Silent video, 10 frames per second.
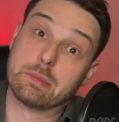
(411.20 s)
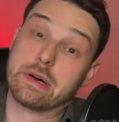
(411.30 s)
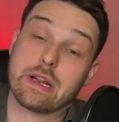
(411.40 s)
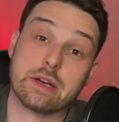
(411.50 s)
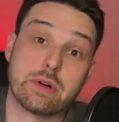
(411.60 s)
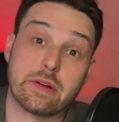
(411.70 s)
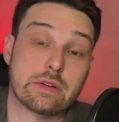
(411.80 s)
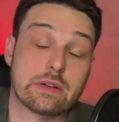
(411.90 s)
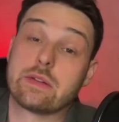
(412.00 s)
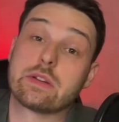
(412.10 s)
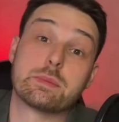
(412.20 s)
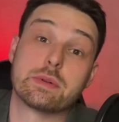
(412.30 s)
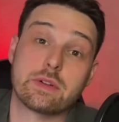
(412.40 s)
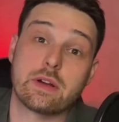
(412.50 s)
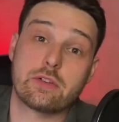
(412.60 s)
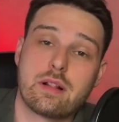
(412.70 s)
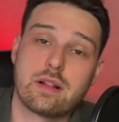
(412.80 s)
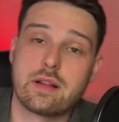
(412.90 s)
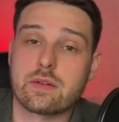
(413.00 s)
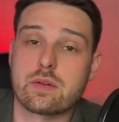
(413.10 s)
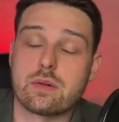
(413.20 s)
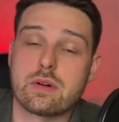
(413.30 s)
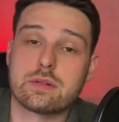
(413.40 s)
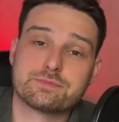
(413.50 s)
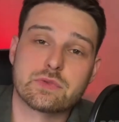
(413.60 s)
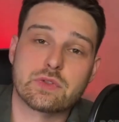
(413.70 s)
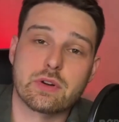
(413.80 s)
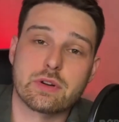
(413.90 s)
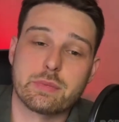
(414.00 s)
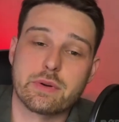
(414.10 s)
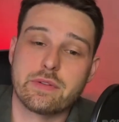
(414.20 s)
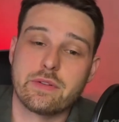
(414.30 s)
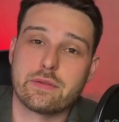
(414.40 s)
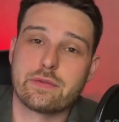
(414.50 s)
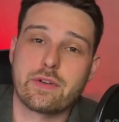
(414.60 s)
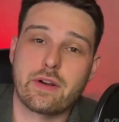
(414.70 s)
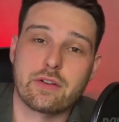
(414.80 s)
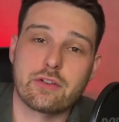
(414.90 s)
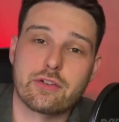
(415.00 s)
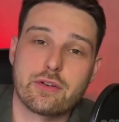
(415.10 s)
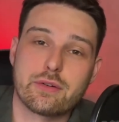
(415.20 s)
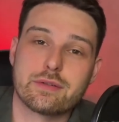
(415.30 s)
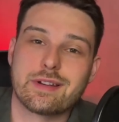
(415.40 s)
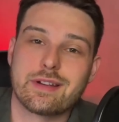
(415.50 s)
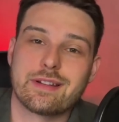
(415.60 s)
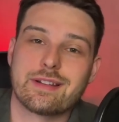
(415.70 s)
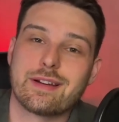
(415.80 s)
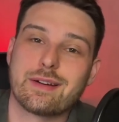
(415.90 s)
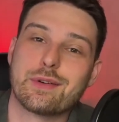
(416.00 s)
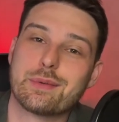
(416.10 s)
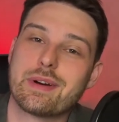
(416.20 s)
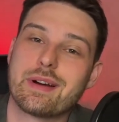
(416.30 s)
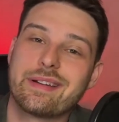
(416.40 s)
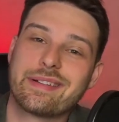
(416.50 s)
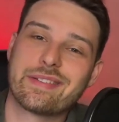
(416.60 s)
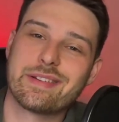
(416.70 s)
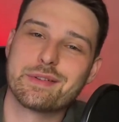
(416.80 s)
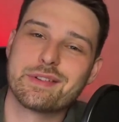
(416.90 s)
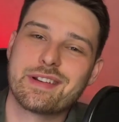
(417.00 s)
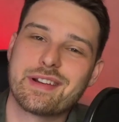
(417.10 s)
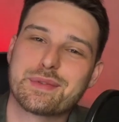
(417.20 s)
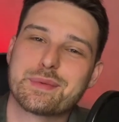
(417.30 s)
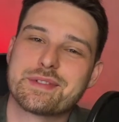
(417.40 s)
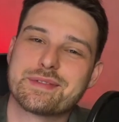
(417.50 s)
anyways, let's keep in touch. Let's go on, talk about this fucking show, and I hope I see you in the next one.